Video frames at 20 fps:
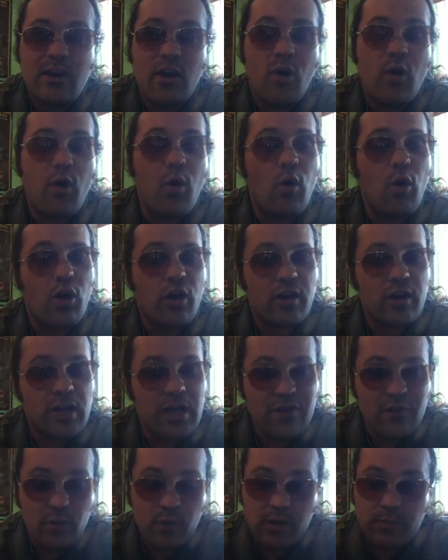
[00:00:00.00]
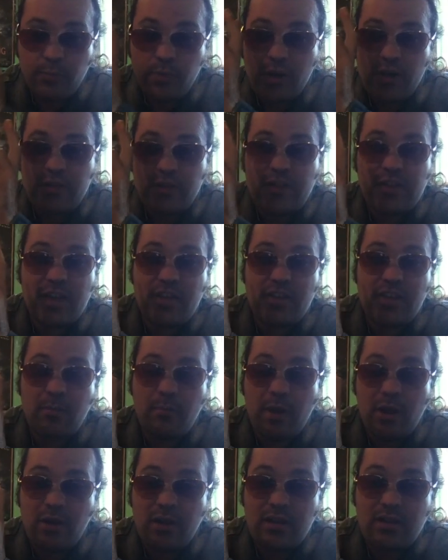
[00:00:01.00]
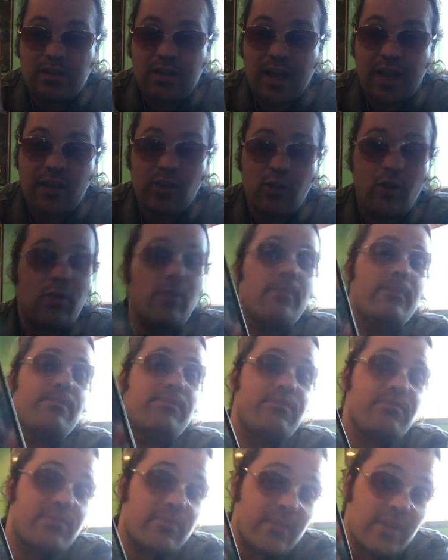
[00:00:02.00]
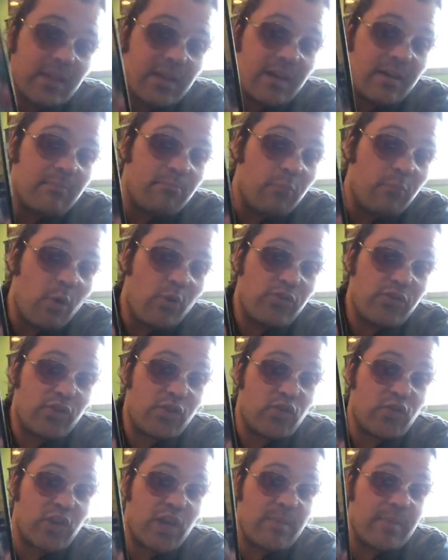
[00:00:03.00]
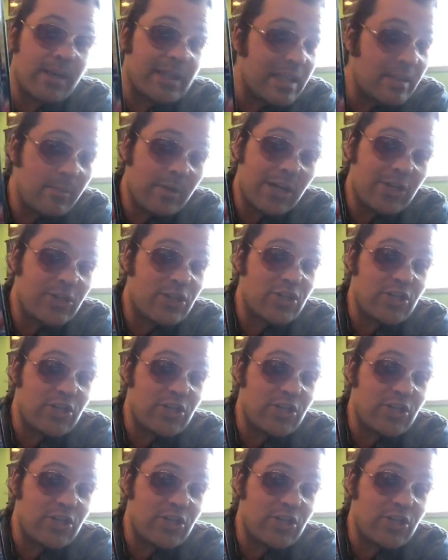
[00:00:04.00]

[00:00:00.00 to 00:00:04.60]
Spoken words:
Or, if you want to put it as the American title, Most Extreme Elimination